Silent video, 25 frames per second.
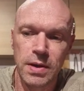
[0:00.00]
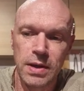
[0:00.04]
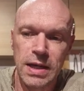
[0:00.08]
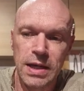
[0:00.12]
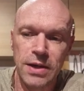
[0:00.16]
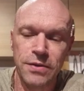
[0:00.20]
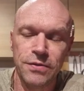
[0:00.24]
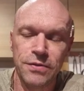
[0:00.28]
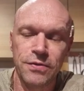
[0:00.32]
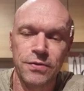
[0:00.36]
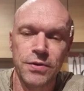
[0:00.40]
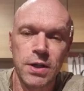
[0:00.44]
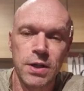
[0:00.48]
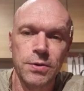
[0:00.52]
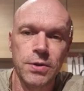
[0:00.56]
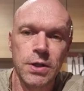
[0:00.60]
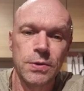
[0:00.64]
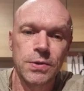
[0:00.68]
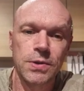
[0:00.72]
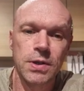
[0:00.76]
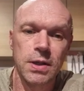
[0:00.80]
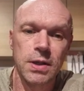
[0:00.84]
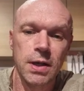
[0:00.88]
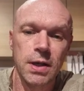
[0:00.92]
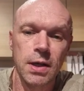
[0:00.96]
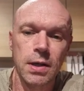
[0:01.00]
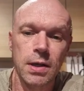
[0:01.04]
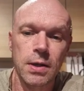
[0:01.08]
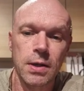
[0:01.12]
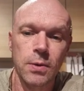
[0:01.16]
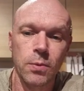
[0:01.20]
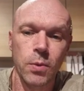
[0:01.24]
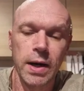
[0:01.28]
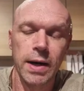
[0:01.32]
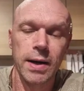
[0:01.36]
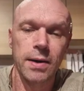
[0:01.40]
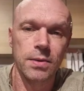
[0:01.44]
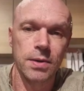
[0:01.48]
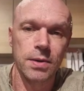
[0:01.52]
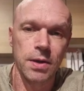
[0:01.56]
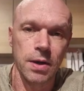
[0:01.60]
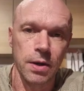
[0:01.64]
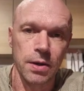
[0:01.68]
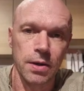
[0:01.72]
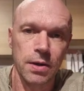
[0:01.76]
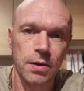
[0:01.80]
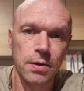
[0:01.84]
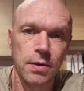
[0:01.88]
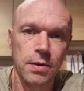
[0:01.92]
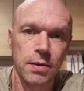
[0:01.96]
if you use an early
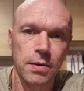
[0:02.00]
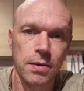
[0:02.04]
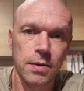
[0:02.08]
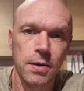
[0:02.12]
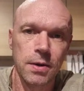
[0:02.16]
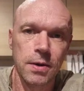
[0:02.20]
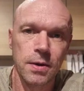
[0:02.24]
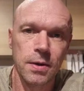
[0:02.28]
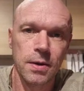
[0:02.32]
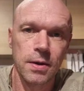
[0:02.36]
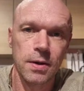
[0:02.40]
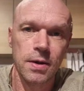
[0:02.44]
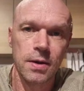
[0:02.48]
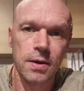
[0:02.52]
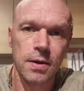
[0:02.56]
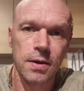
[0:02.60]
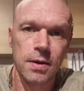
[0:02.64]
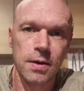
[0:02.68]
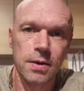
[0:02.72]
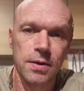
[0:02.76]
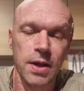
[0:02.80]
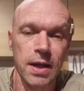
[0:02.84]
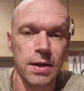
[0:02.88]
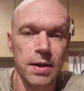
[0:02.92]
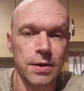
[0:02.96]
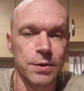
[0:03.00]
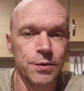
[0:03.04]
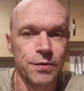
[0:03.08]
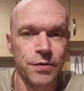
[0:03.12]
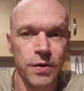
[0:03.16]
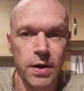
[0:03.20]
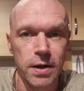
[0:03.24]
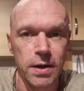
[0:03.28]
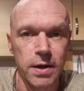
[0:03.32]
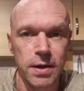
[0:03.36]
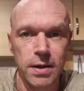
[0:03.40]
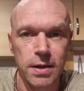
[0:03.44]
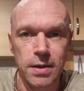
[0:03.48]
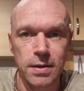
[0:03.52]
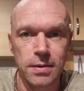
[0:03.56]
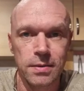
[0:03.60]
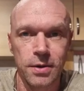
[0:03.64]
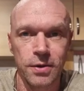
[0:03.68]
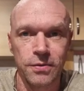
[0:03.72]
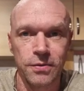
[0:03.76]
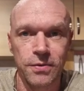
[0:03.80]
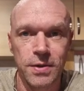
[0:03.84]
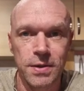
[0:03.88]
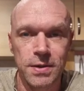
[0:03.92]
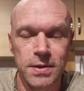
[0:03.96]
wildcard, then it's fine,
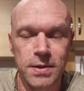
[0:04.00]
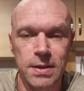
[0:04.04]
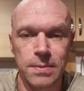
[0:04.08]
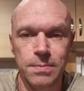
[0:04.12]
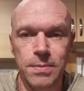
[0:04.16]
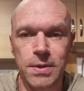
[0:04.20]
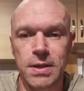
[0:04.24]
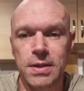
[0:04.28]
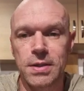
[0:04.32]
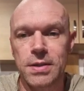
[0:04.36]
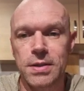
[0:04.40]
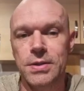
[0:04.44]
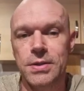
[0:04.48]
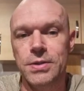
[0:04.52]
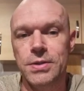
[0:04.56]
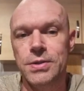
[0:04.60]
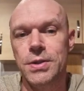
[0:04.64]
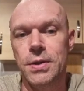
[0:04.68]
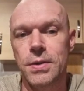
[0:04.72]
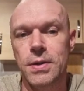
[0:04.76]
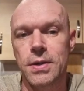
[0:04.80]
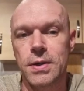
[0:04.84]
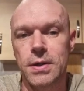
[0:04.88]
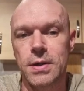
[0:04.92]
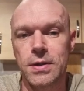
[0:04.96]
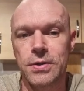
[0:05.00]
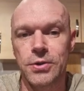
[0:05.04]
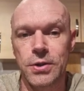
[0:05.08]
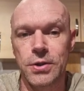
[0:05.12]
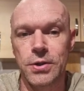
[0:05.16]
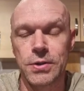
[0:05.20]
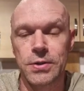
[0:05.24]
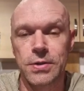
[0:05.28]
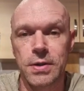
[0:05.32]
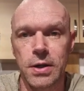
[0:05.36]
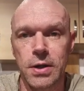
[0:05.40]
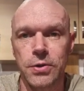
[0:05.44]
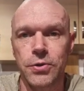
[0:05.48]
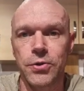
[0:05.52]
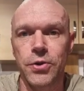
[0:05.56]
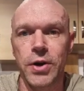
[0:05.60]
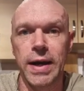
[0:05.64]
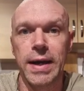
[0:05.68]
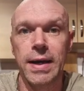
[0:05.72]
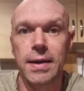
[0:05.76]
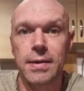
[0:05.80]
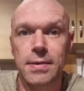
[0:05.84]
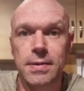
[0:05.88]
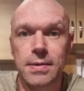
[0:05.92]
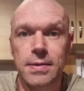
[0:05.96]
obviously, because you can just
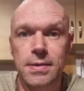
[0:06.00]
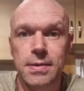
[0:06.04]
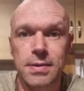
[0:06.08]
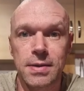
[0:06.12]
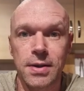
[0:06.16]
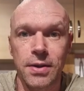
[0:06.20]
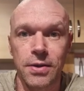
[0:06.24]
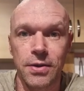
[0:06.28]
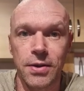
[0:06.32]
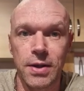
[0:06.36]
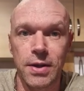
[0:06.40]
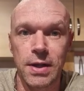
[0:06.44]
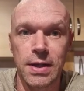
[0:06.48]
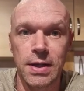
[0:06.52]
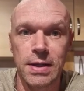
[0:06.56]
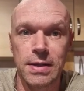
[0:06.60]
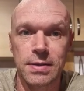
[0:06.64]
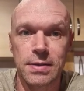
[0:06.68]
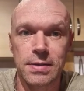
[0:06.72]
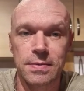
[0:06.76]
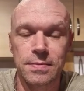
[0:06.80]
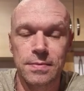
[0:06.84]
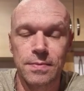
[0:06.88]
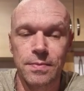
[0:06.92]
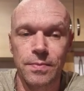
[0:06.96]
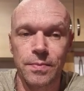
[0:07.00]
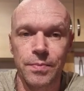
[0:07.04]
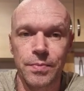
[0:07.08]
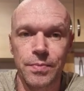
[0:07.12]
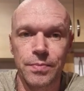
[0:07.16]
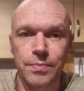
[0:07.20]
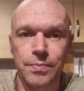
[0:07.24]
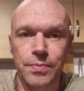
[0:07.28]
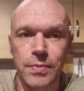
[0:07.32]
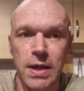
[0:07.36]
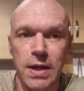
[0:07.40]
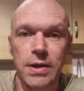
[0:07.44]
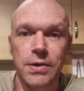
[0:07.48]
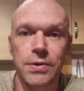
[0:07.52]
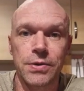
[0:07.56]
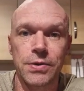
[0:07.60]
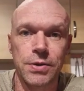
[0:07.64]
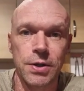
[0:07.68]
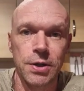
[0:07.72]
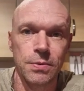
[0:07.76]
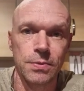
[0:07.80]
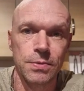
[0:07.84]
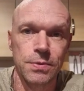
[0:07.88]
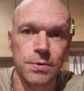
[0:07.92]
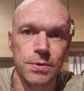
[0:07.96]
address these
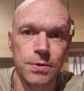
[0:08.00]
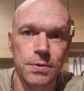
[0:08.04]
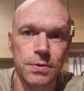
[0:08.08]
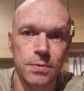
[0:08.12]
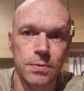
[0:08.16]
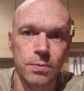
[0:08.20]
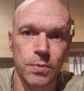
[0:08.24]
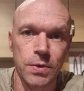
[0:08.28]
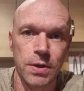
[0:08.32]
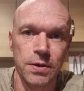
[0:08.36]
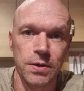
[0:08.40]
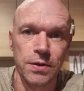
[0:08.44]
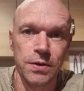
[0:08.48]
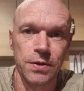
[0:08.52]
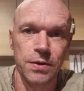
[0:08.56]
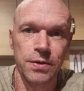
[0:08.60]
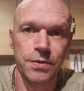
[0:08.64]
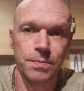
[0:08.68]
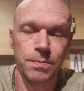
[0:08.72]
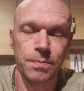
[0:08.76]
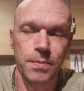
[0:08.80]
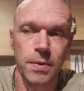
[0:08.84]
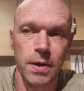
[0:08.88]
issues with